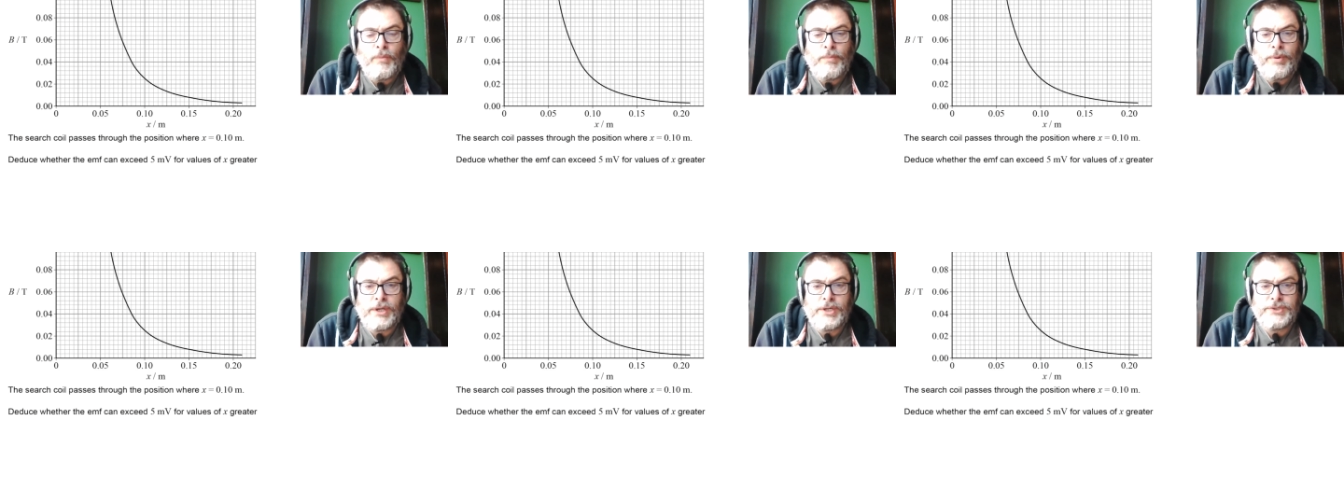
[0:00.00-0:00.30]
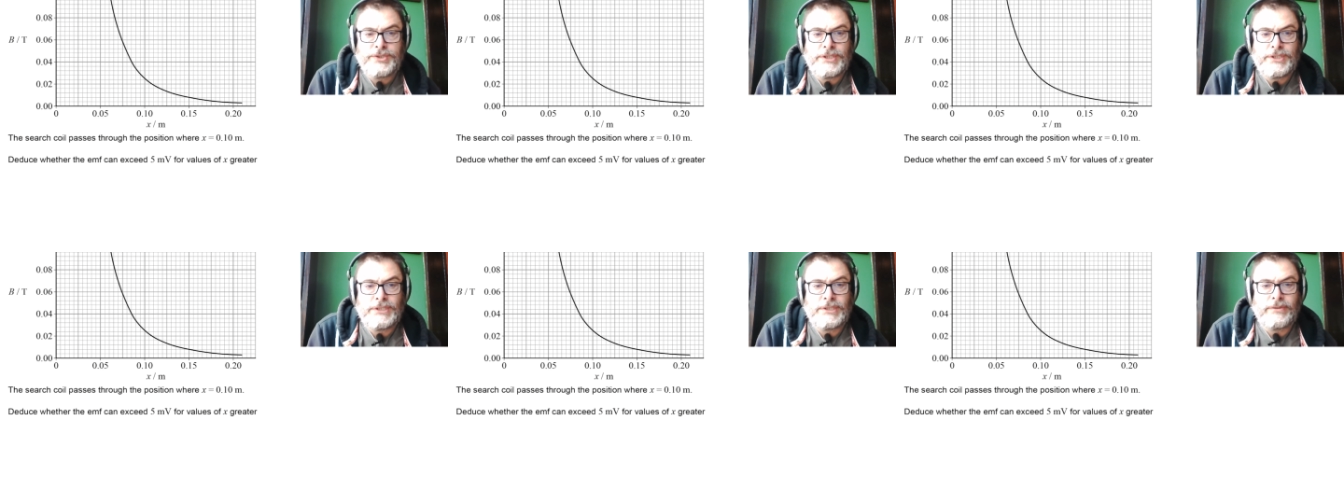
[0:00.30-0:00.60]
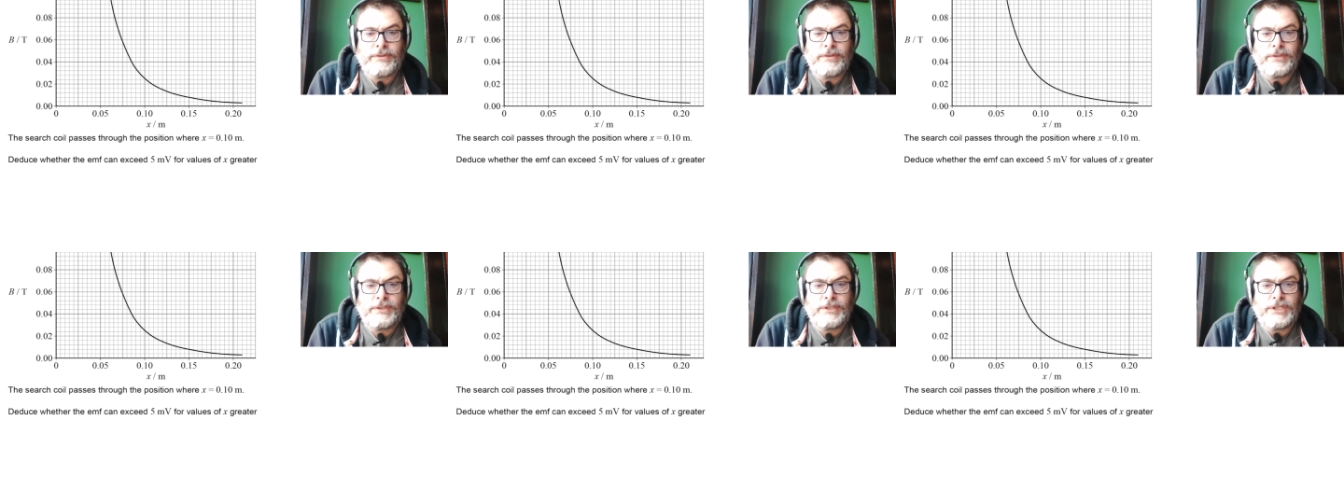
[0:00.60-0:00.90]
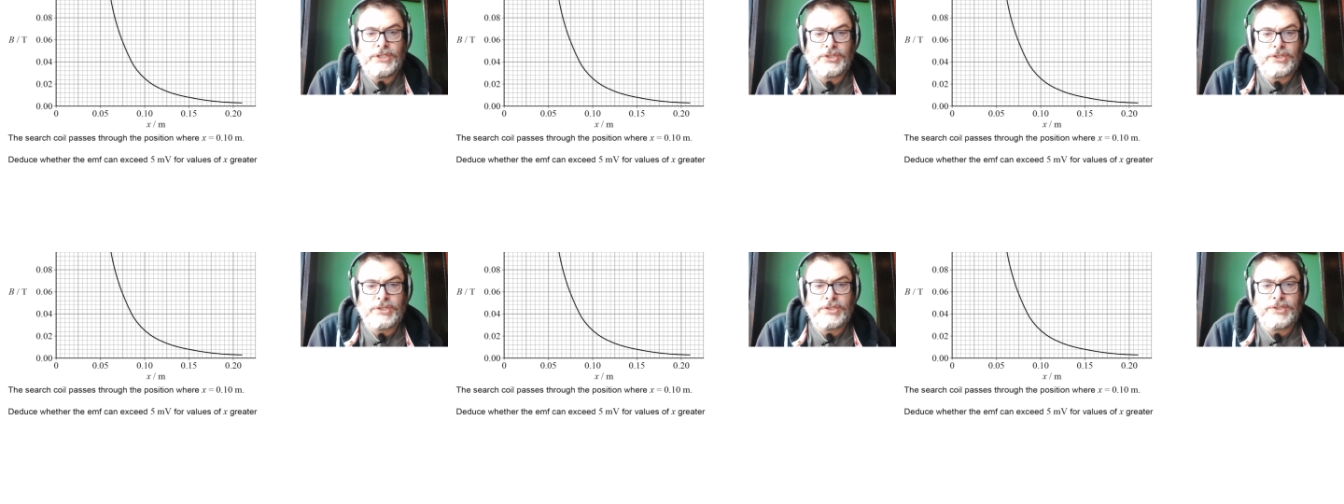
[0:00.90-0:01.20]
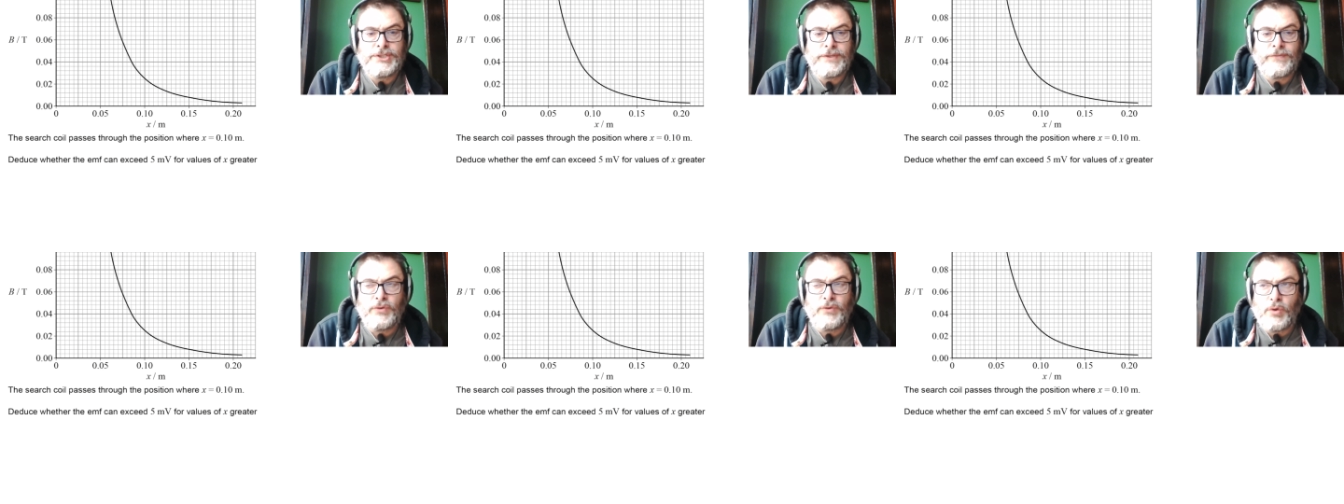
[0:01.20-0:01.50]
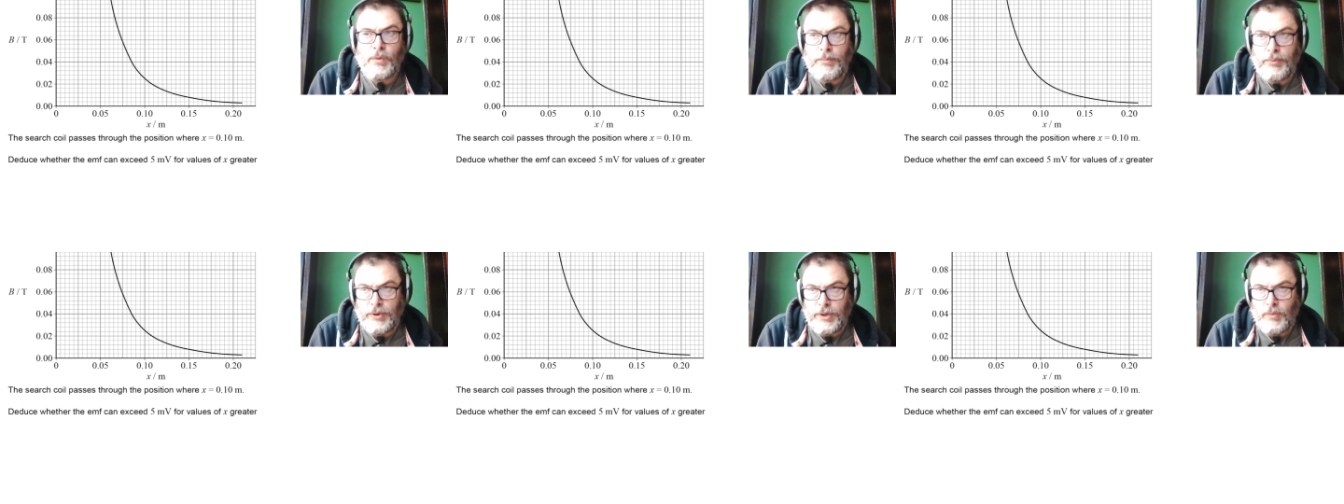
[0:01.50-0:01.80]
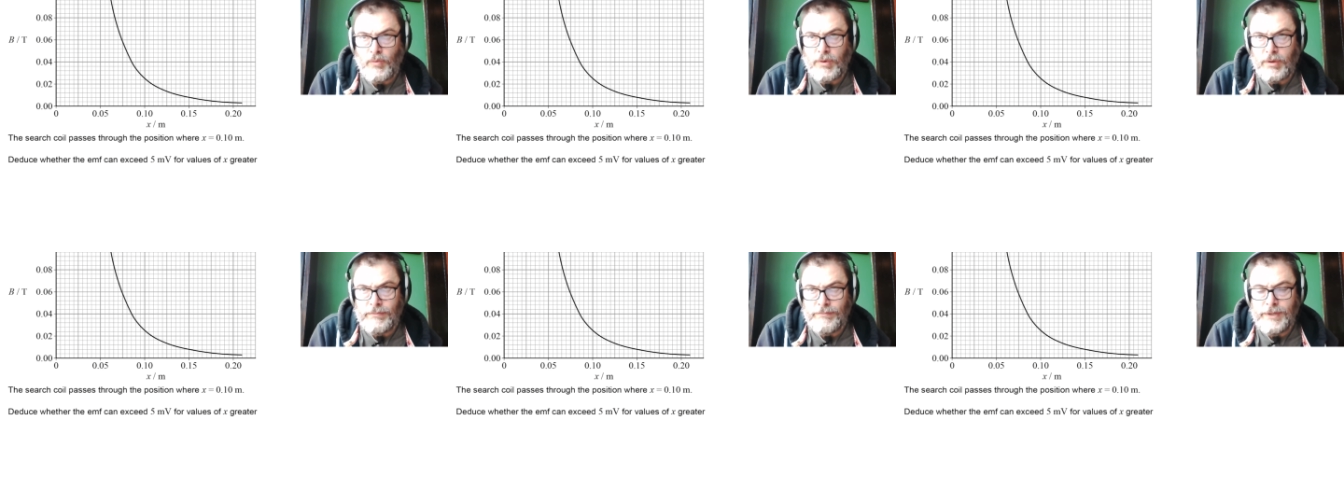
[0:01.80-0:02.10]
passes through a distance of
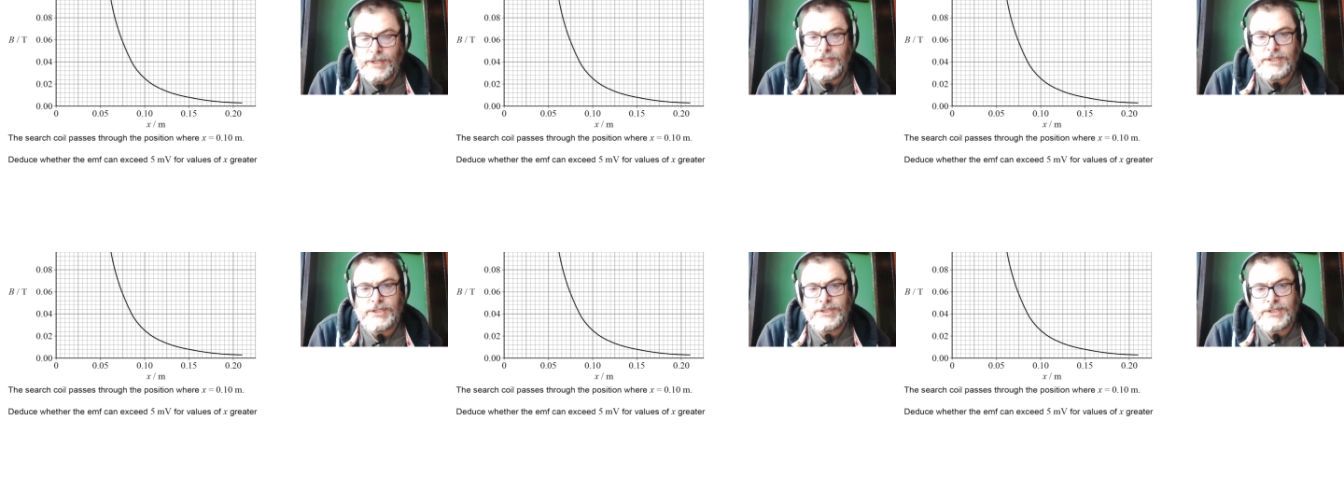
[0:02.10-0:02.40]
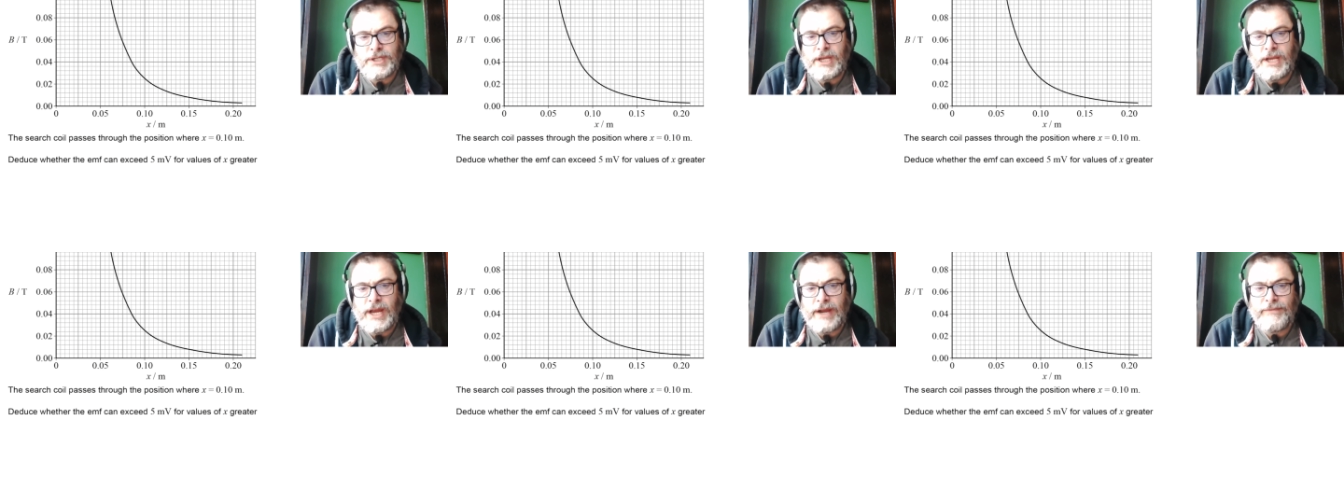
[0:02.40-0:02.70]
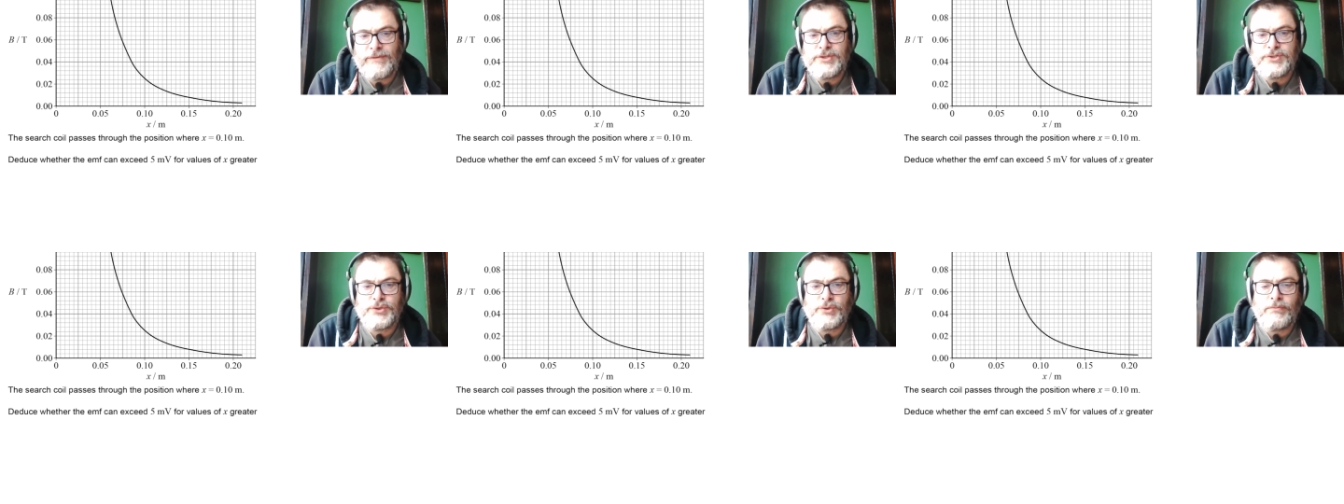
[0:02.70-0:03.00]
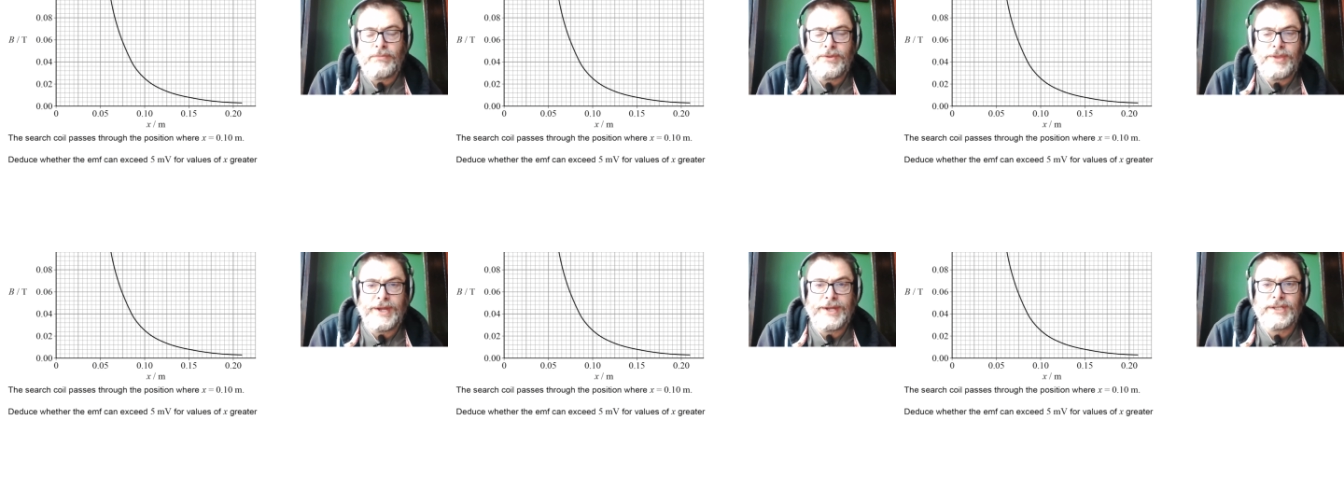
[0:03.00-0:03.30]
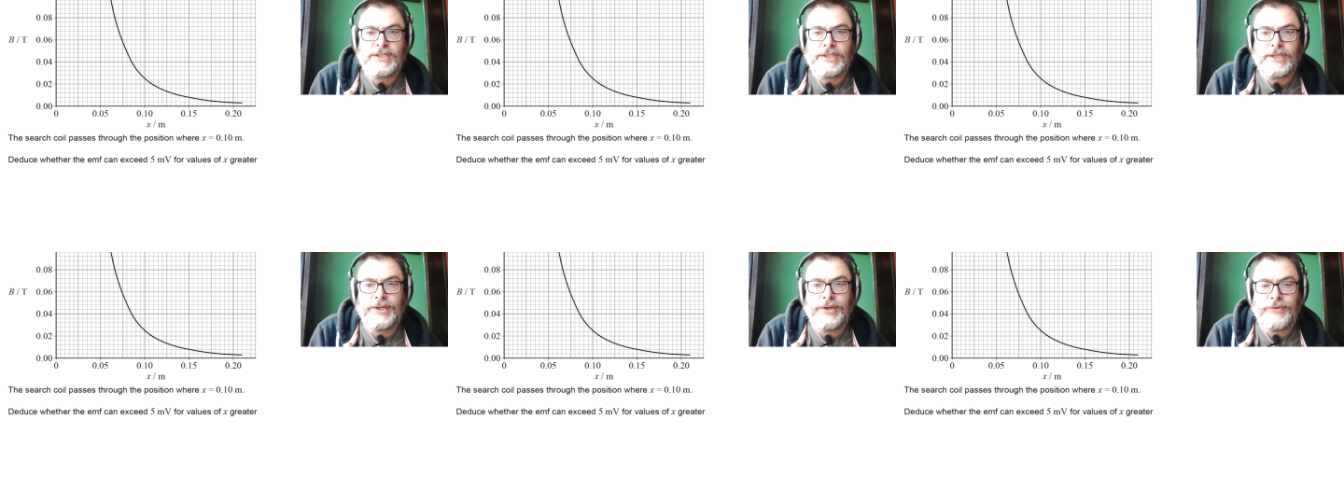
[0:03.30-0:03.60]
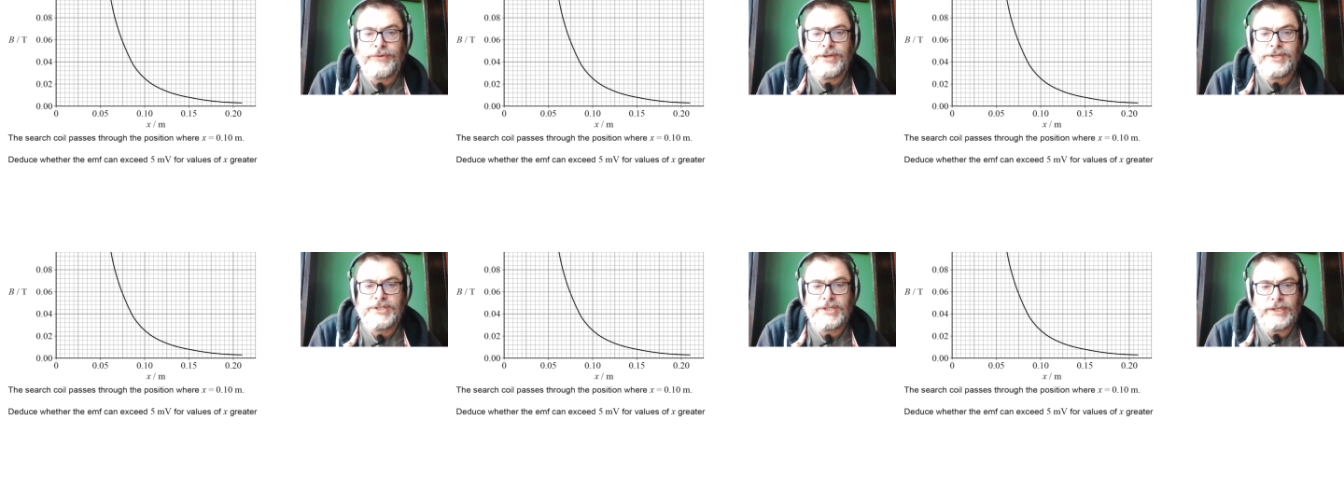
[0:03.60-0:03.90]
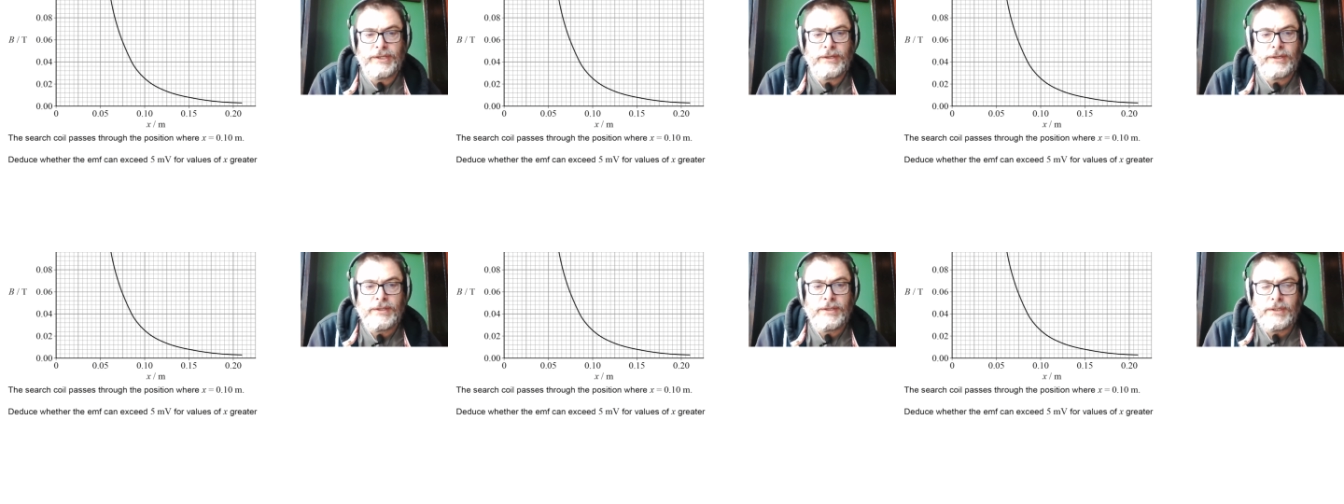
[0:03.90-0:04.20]
0.1 metres and carries on with x
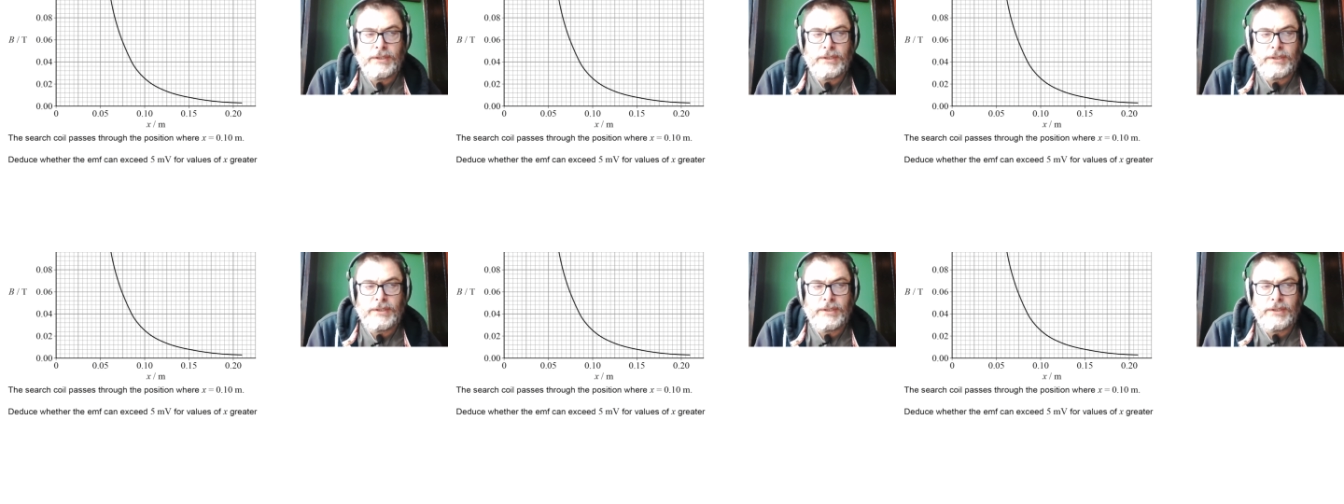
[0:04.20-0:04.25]
increasing.